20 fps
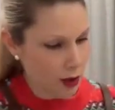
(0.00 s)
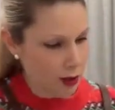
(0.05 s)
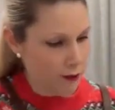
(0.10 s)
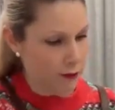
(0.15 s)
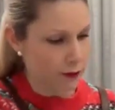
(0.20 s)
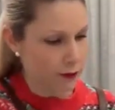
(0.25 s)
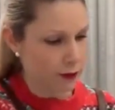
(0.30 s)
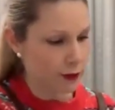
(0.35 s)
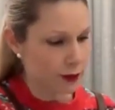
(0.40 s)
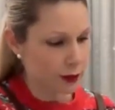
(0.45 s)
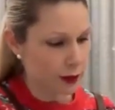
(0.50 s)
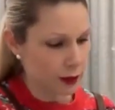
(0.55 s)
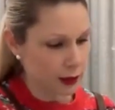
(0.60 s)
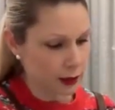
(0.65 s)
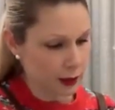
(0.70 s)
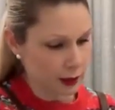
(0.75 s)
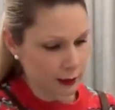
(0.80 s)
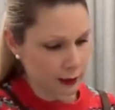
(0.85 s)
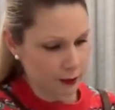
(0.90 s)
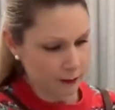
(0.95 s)
off.
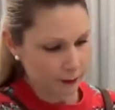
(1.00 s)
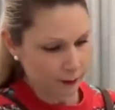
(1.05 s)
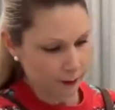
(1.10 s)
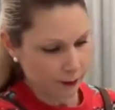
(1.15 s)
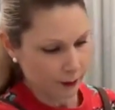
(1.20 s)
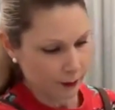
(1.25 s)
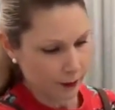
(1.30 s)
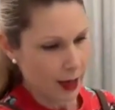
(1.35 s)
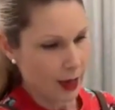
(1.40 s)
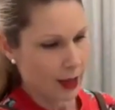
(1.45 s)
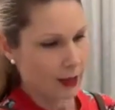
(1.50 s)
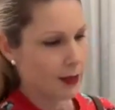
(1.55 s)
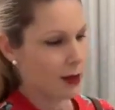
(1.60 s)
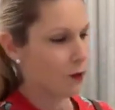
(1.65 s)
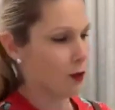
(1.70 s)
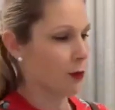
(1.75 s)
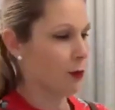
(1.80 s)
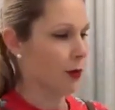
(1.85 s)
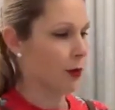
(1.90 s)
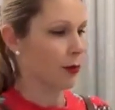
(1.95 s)
And
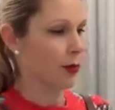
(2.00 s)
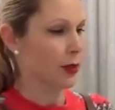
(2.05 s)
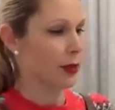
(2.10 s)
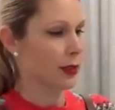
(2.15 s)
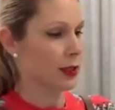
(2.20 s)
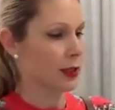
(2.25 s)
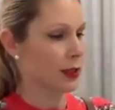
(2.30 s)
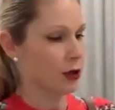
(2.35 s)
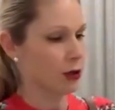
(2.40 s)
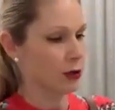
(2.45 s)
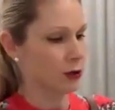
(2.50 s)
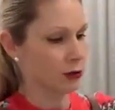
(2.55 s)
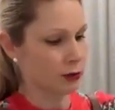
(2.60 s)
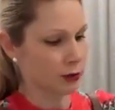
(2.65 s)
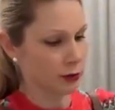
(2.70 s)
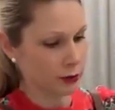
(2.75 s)
then we'll pop the lid on.